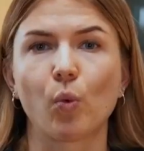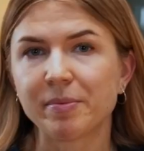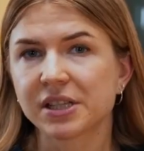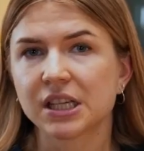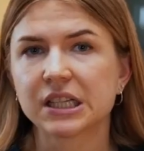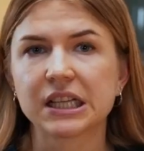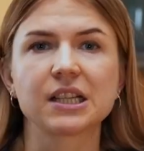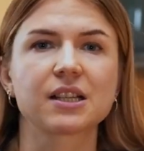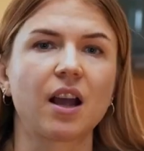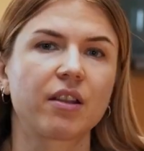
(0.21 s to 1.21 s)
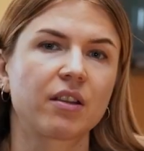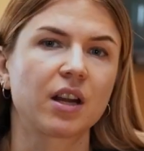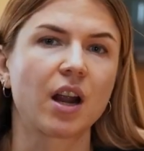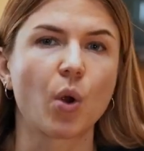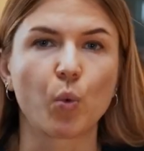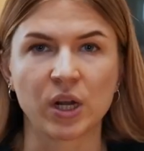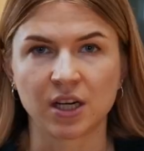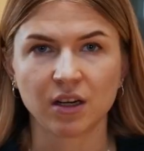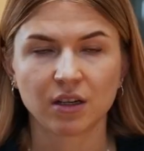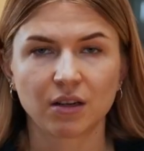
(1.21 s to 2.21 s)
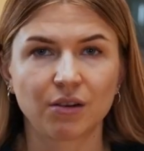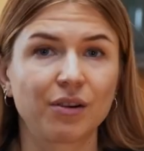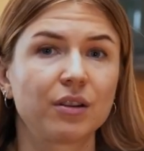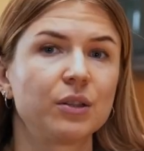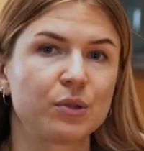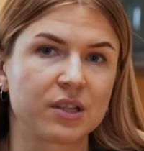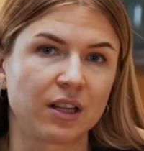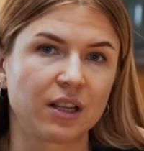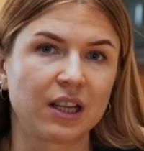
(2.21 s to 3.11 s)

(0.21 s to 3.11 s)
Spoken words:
website is either winning or losing